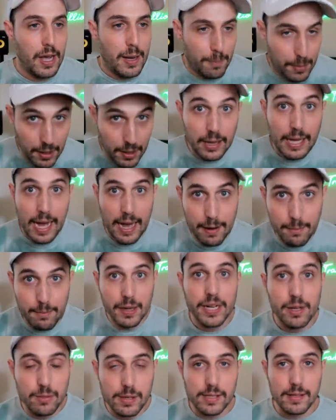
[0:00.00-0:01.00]
but a lot of
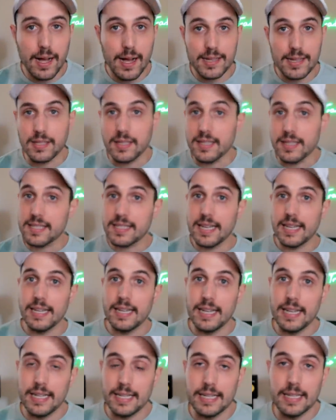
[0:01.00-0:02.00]
money was lost in this
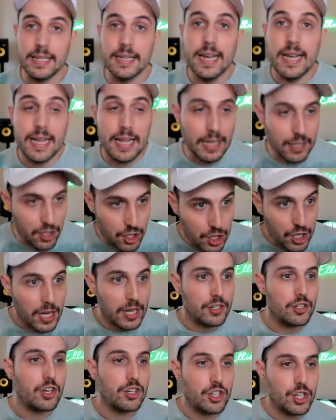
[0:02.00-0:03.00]
canadian
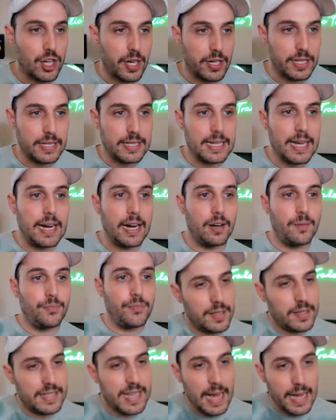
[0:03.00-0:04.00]
exchange shutting down
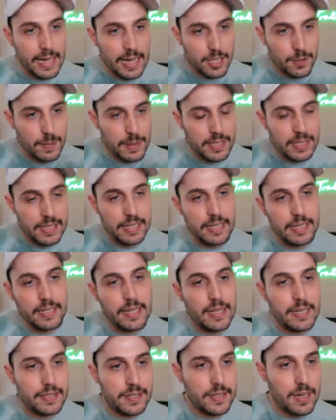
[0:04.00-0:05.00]
ZachXBT
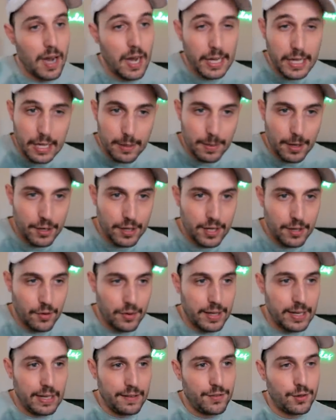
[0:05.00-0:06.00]
is talking about here
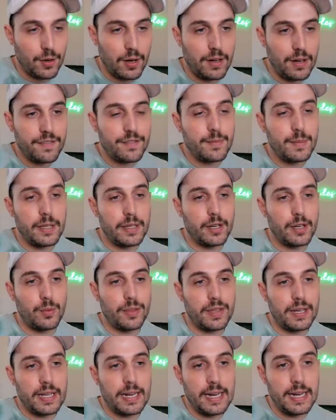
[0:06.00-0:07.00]
that if you're unfamiliar
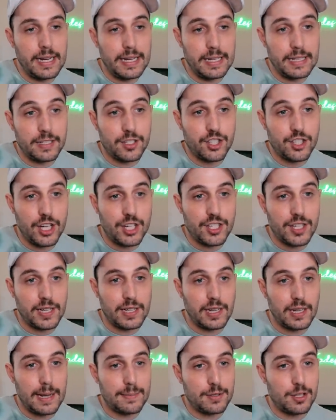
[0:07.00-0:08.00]
with the canadian exchange that
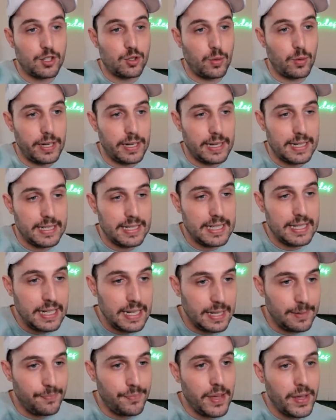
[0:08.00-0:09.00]
collapsed in
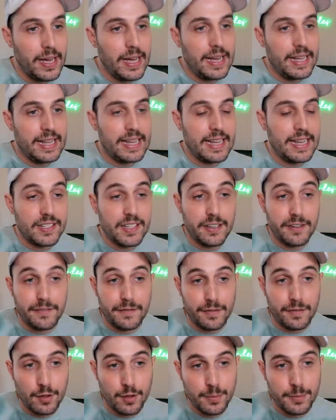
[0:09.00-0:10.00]
2019 he has
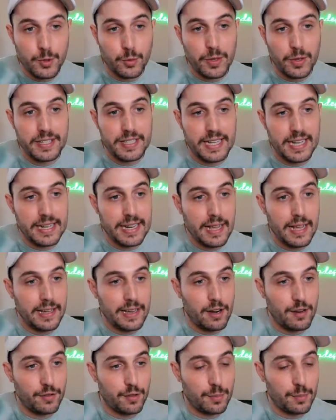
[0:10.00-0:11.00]
confirmed with
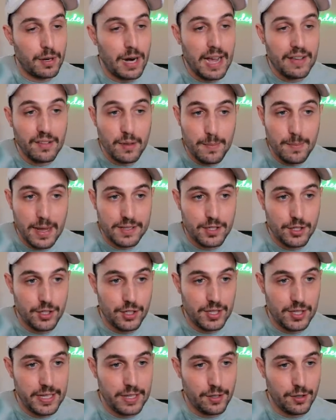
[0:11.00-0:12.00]
daniele over private
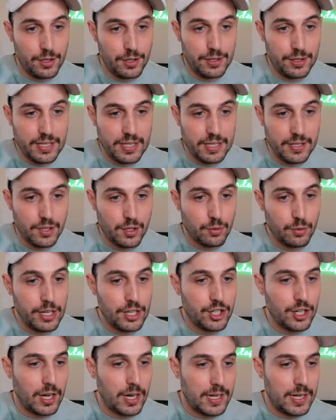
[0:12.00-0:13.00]
messages here you can see
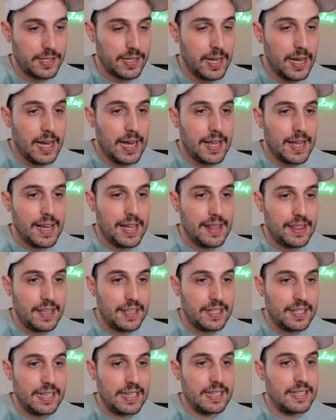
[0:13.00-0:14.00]
screenshots screenshots that
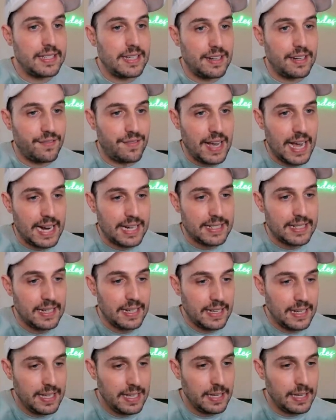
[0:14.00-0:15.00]
this is, in fact,
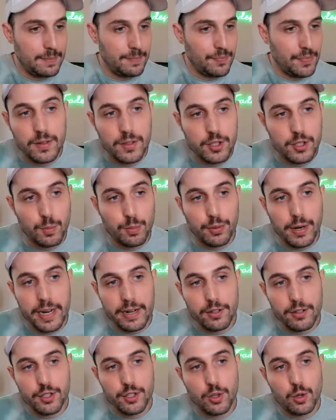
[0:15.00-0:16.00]
him. So
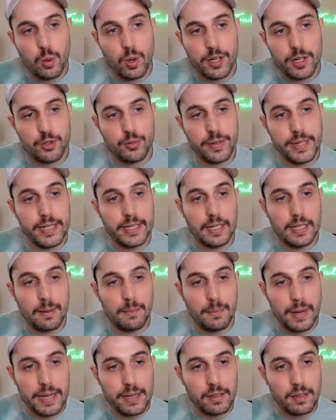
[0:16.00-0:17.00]
prior to Quadriga,
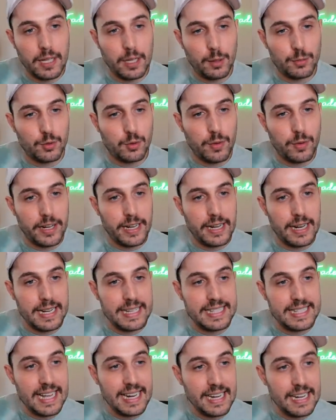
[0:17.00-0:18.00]
Michael helped run an
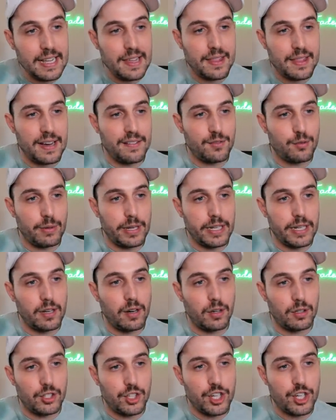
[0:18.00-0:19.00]
identity theft ring
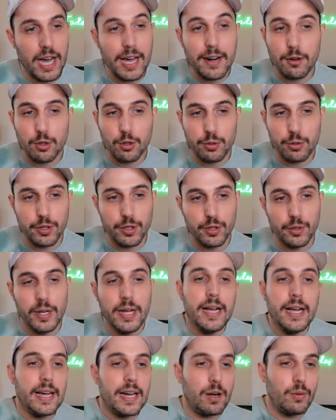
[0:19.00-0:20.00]
called Shadow Crew,
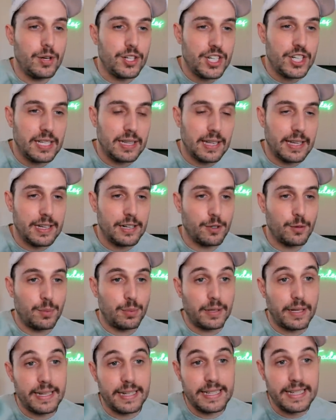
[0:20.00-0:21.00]
in which he later
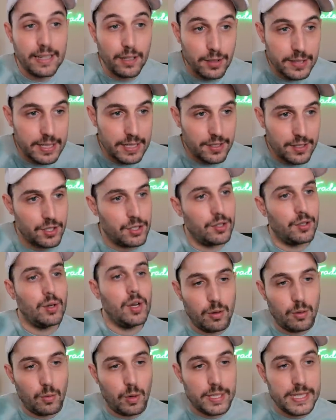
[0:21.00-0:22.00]
pled guilty to.
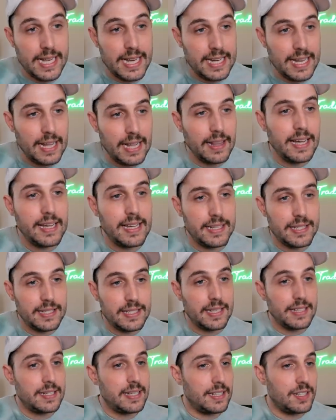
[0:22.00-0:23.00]
While Daniele
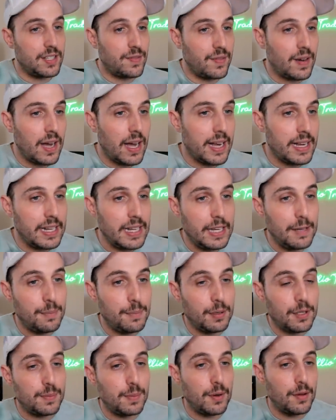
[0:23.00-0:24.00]
insists it's fine, he
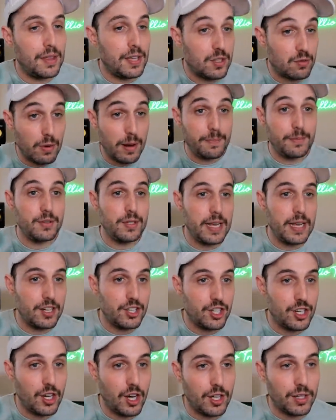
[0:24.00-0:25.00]
puts both his
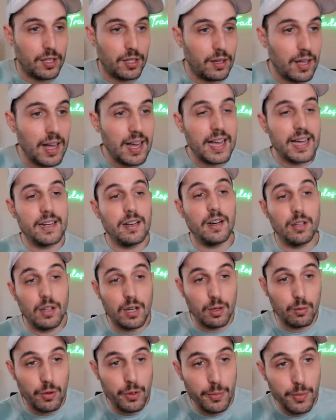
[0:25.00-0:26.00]
reputation on the line,
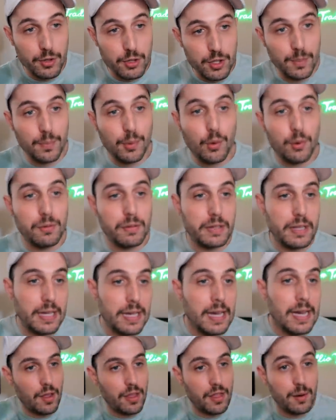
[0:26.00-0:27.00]
along with most
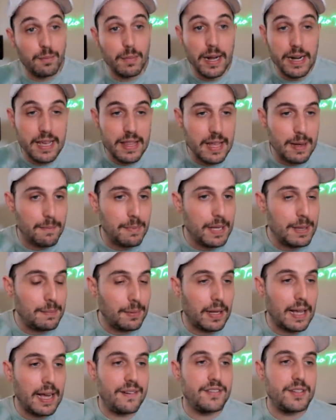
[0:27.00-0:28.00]
importantly, the money that
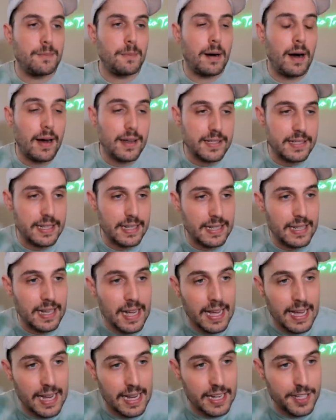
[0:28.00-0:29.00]
people have deposited
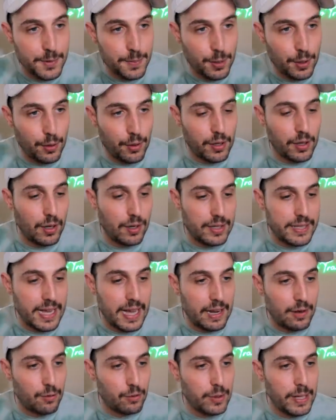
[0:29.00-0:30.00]
in his protocols
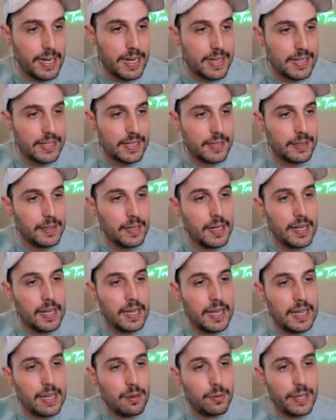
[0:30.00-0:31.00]
at risk.
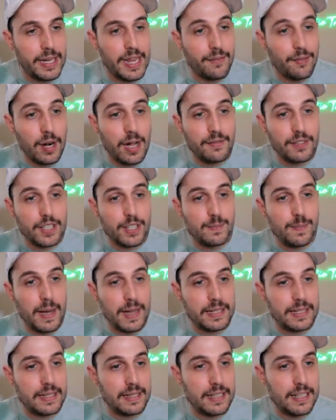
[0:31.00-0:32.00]
He would never have
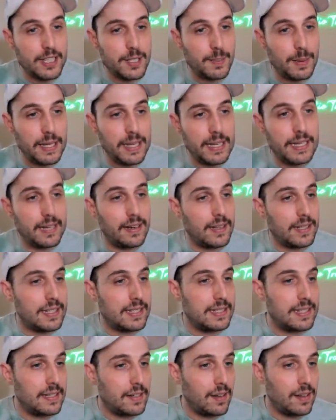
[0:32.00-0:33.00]
expected this, but he cannot
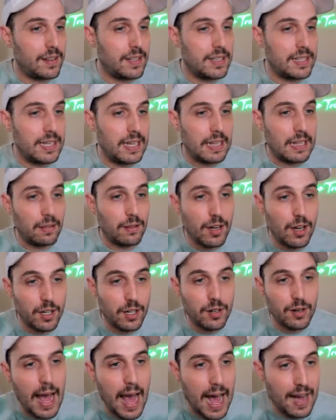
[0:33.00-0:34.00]
sit on this any
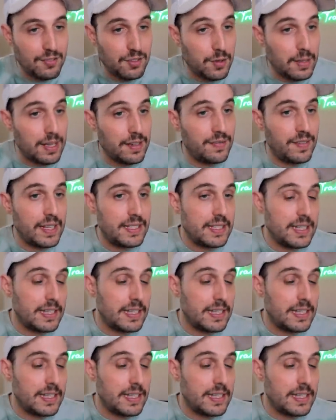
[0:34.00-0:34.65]
longer after the events